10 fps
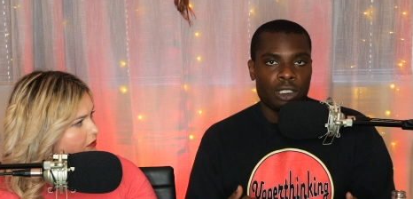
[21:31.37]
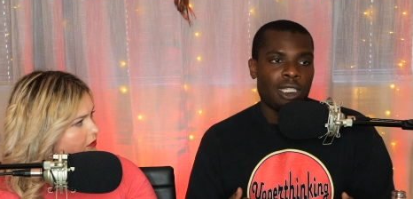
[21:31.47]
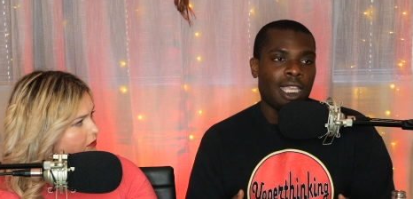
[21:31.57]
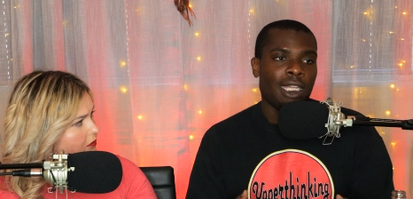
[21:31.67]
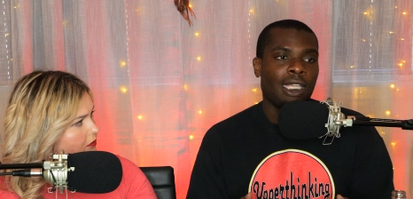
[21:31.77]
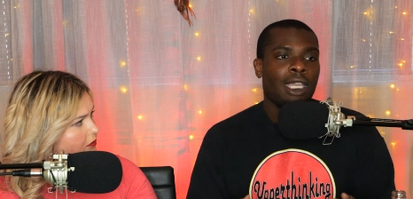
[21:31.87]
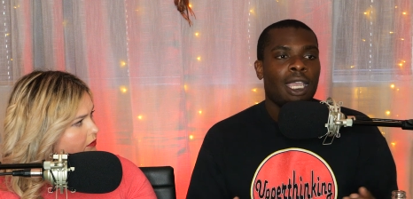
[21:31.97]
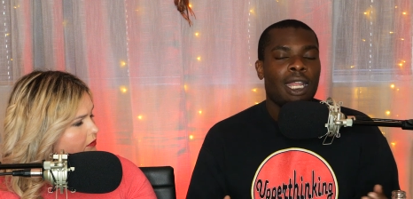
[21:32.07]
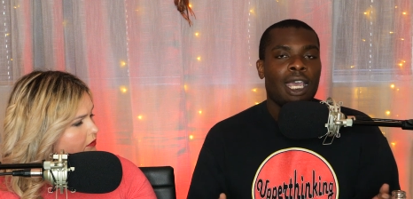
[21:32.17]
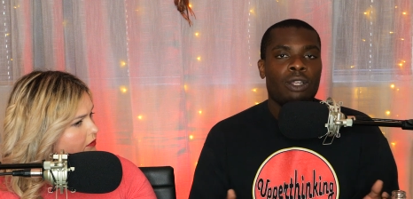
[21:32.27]
Speaker 1: shady.
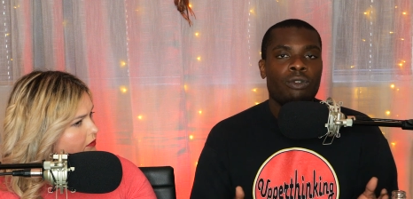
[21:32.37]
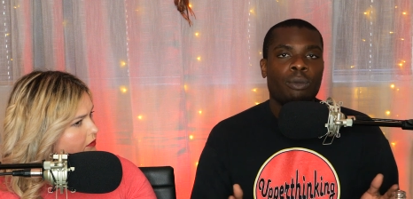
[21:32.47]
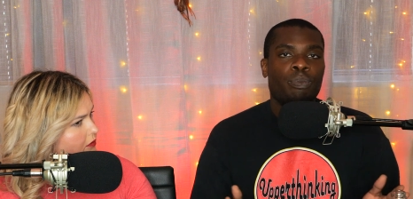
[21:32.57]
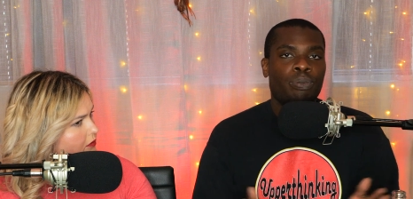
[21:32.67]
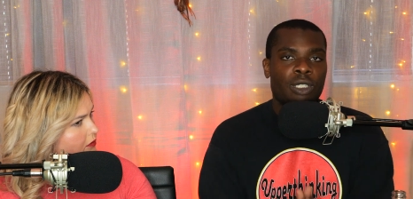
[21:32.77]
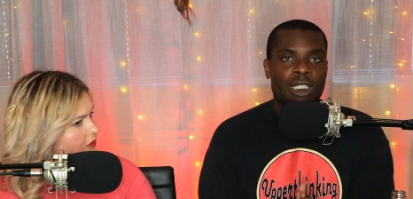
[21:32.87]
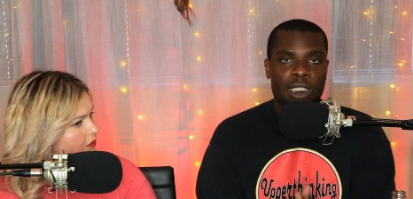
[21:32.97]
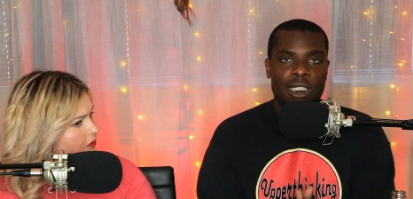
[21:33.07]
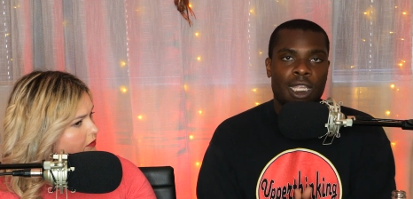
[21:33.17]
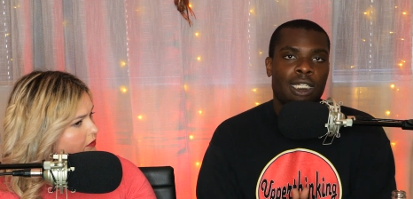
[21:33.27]
And I don't
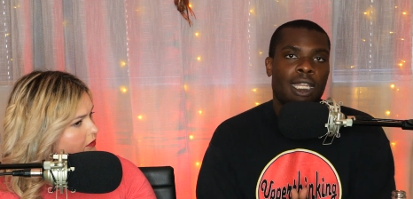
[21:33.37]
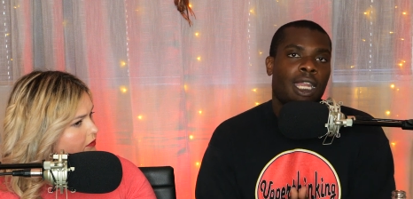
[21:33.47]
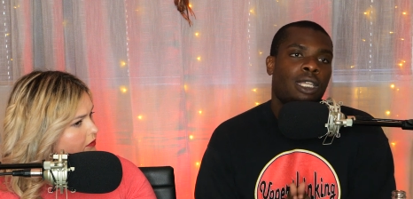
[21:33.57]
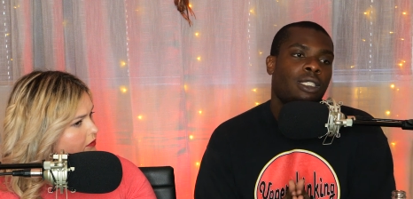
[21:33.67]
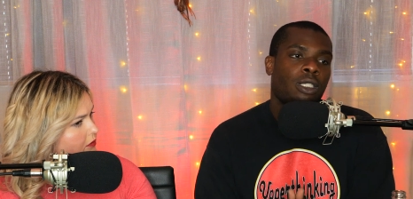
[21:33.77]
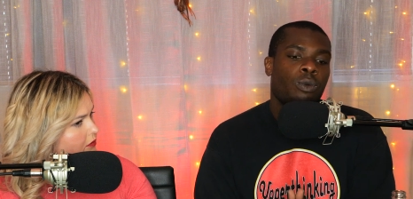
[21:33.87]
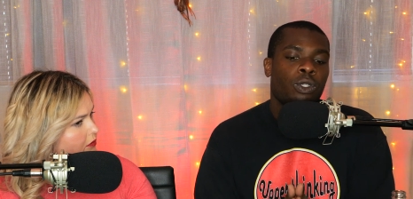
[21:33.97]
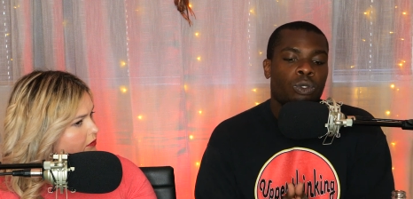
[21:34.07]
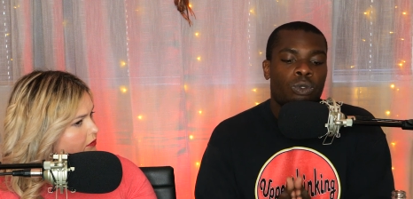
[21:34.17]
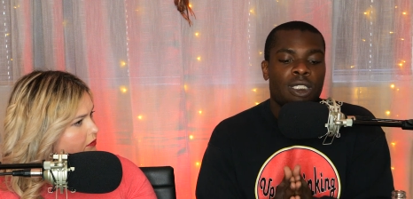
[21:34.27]
appreciate that as someone
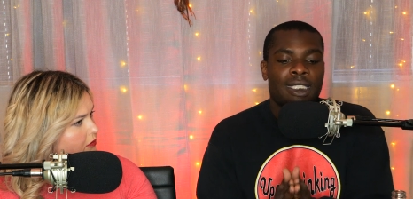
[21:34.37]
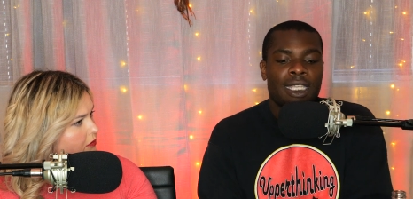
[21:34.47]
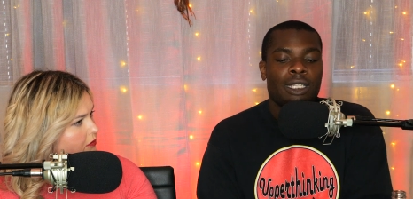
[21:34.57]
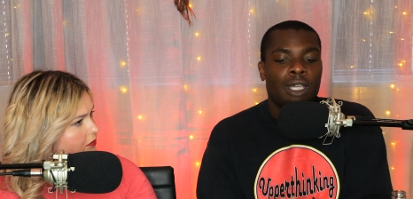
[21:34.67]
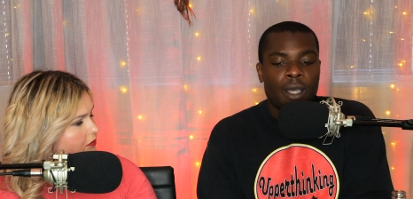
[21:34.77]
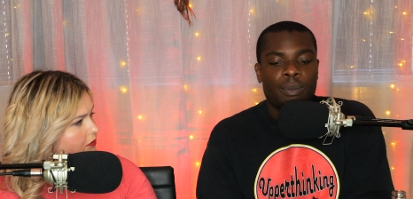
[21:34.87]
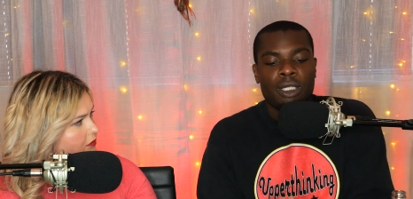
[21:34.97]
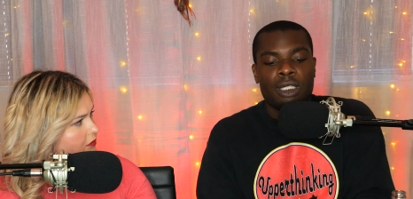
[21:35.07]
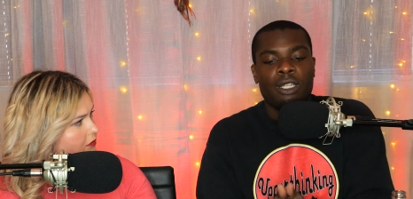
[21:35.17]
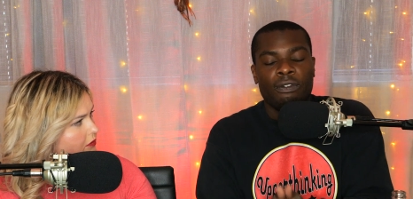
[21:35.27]
who stood up to
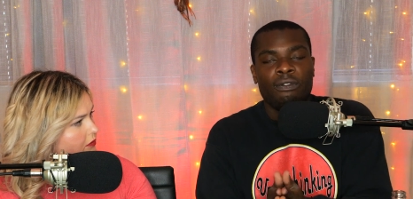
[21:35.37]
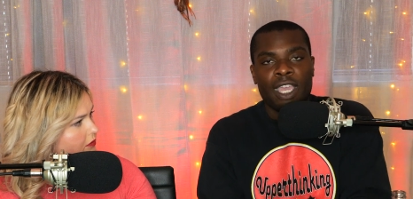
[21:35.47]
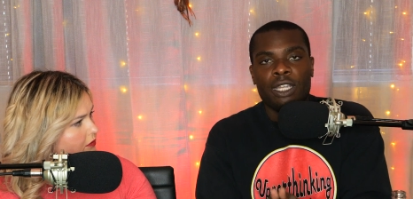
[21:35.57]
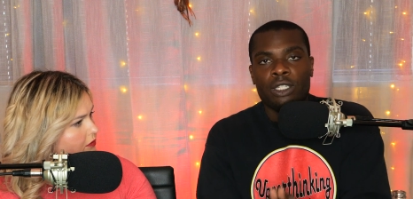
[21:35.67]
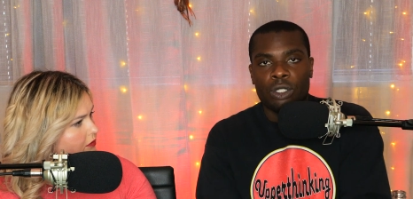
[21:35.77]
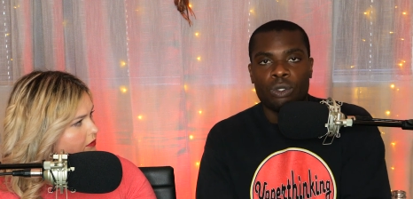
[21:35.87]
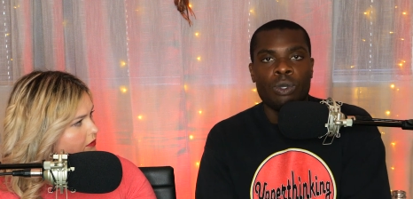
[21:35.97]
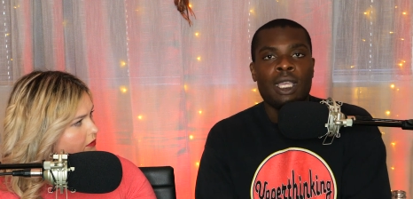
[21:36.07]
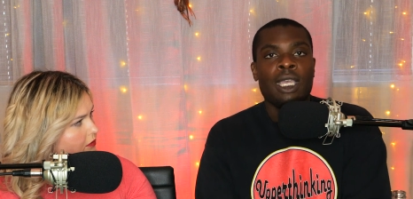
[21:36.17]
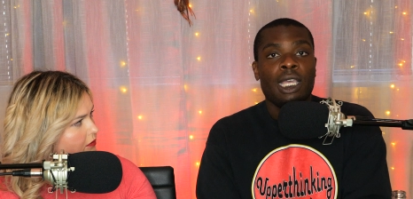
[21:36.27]
defend you
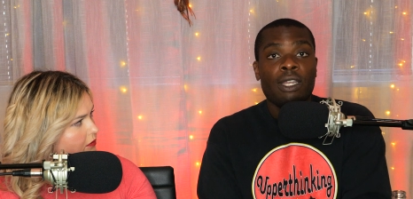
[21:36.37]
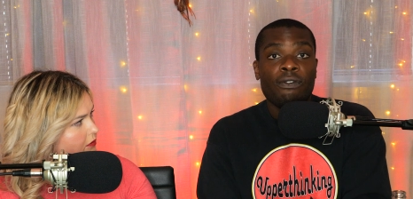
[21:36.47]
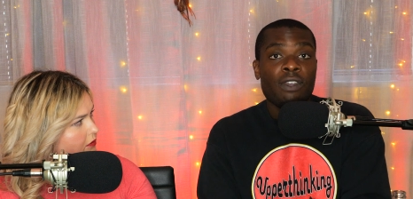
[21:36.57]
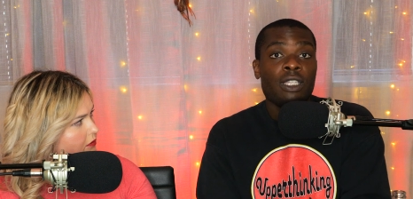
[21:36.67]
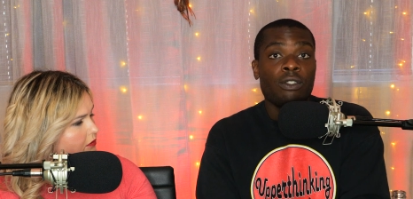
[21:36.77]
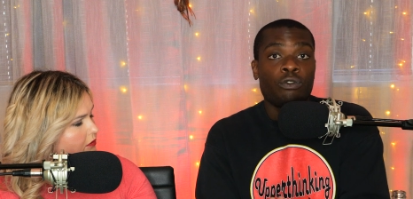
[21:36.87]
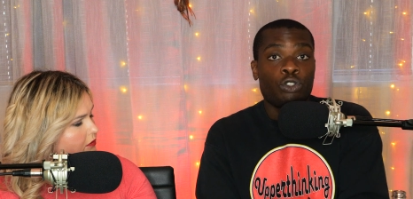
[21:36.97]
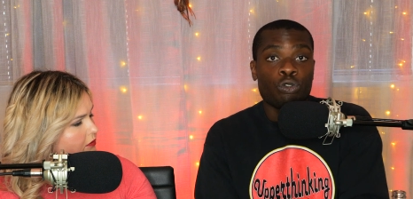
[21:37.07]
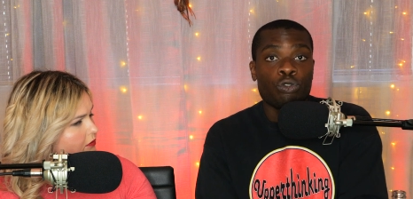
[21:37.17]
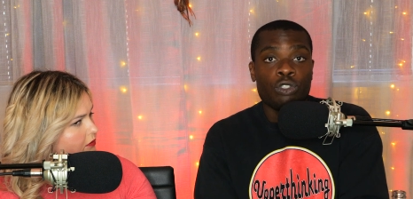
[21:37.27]
in the face of
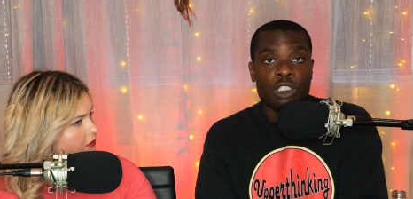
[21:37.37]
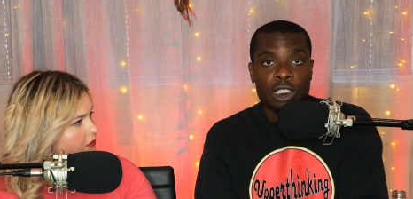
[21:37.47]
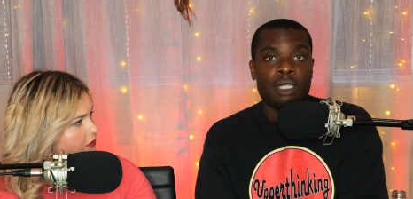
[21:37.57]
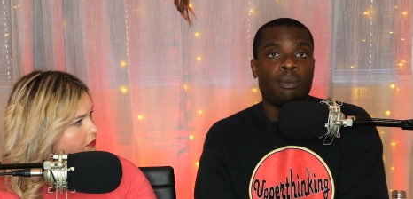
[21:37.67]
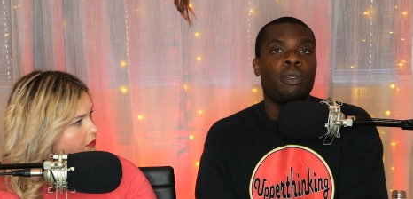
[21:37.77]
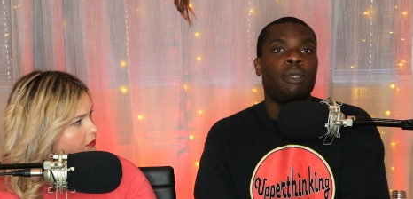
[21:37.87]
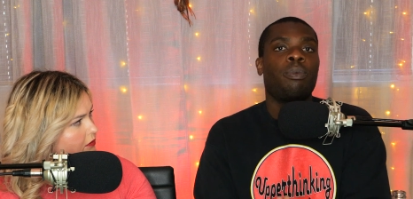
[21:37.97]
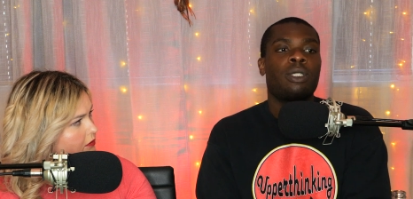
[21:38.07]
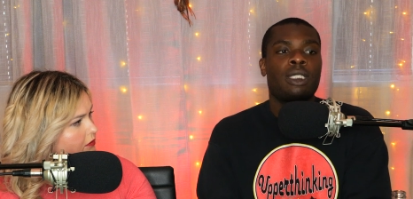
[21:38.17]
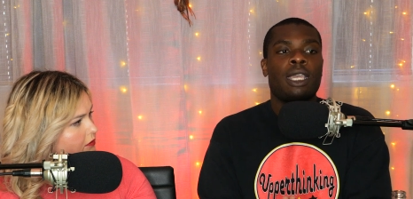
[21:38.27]
true shit
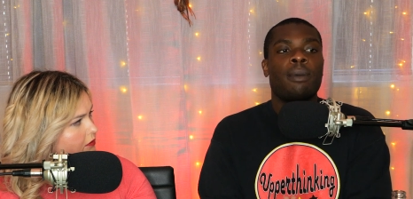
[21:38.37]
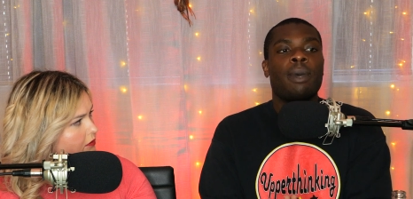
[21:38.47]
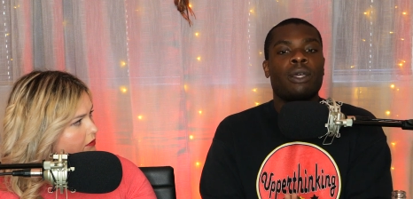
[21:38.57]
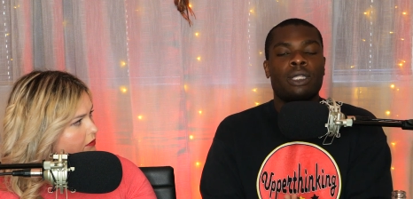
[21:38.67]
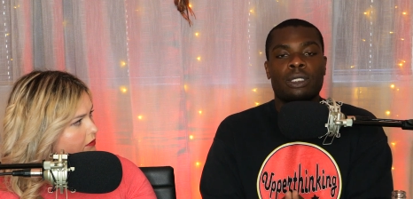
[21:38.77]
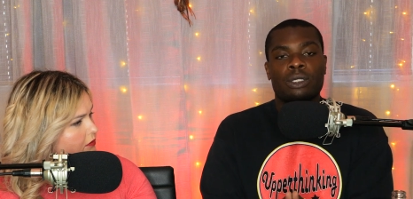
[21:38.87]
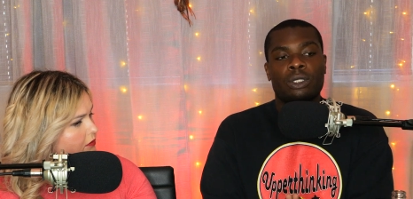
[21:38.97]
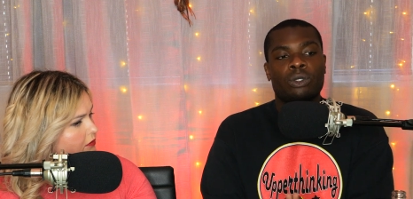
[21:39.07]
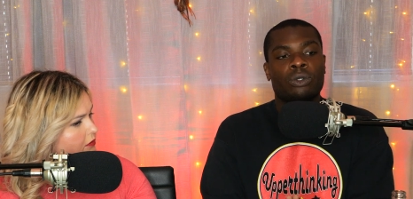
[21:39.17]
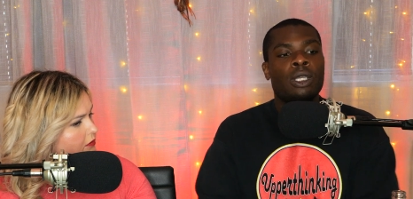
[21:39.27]
people say about this
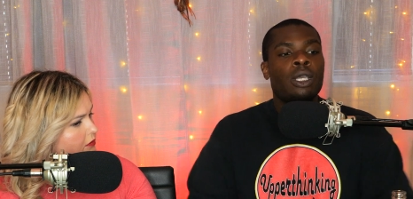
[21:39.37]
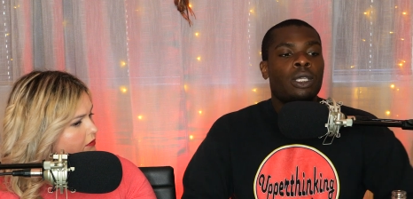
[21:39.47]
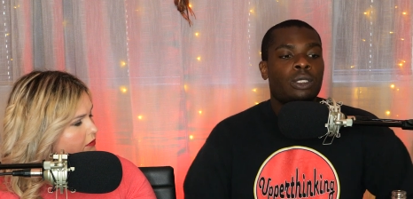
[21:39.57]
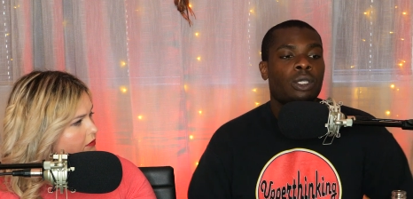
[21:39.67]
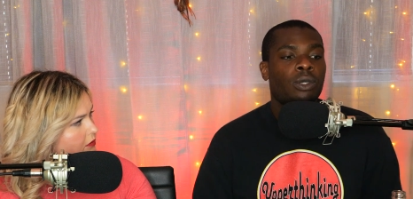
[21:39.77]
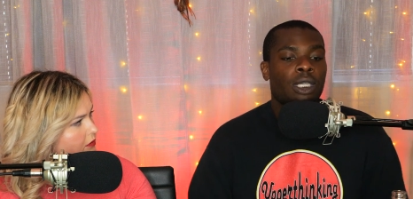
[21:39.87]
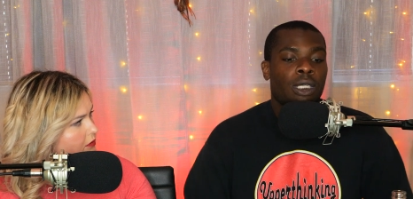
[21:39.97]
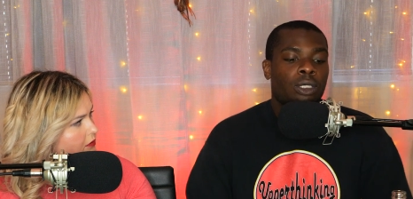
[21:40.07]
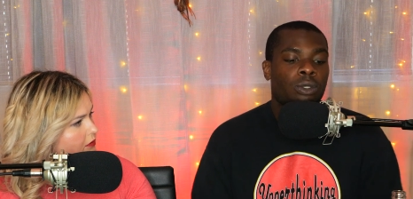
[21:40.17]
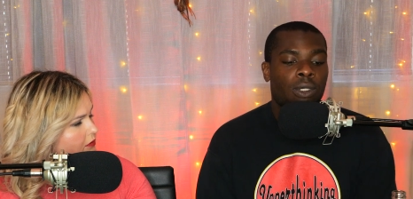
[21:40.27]
dude. So it
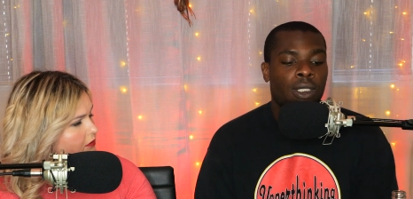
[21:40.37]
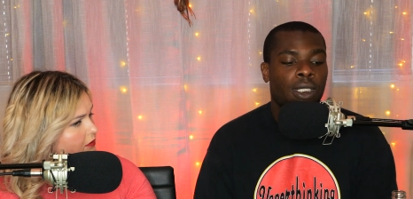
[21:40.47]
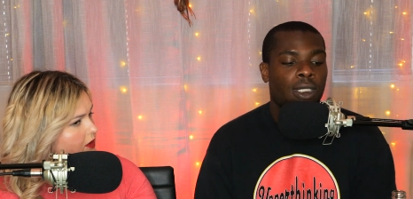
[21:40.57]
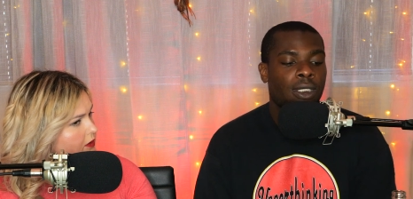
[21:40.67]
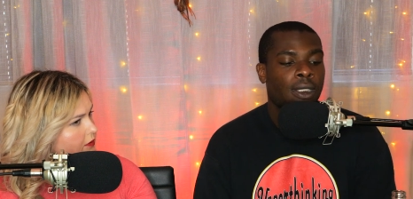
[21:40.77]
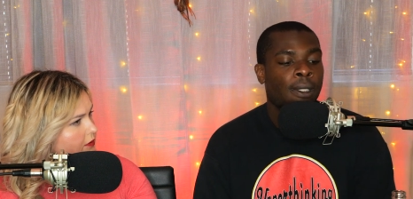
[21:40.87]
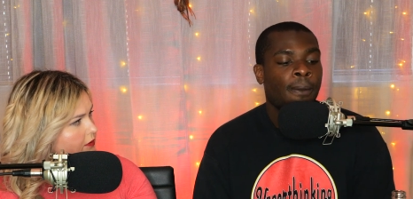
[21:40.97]
is what it is.